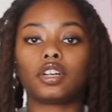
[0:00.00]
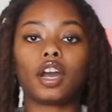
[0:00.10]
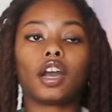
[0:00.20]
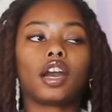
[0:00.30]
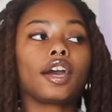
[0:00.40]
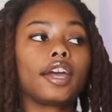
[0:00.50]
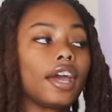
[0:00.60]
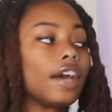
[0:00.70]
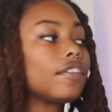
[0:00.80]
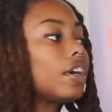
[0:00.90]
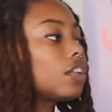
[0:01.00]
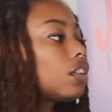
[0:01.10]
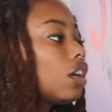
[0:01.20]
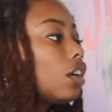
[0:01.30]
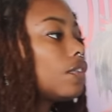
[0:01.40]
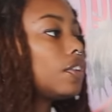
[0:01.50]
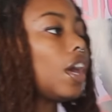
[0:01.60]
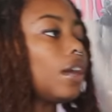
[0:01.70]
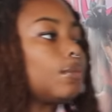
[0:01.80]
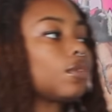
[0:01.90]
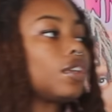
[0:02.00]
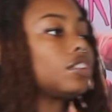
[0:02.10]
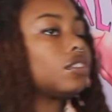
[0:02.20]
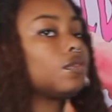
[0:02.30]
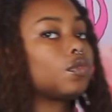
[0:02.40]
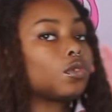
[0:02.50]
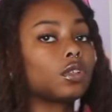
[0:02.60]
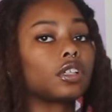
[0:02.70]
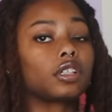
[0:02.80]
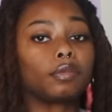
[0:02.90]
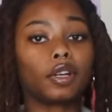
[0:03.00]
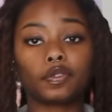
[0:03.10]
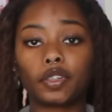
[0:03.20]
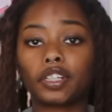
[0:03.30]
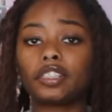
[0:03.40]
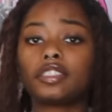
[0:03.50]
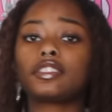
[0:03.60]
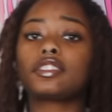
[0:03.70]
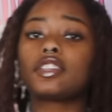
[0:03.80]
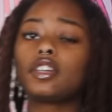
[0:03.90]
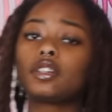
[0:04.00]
I have hella love and admiration for my friends,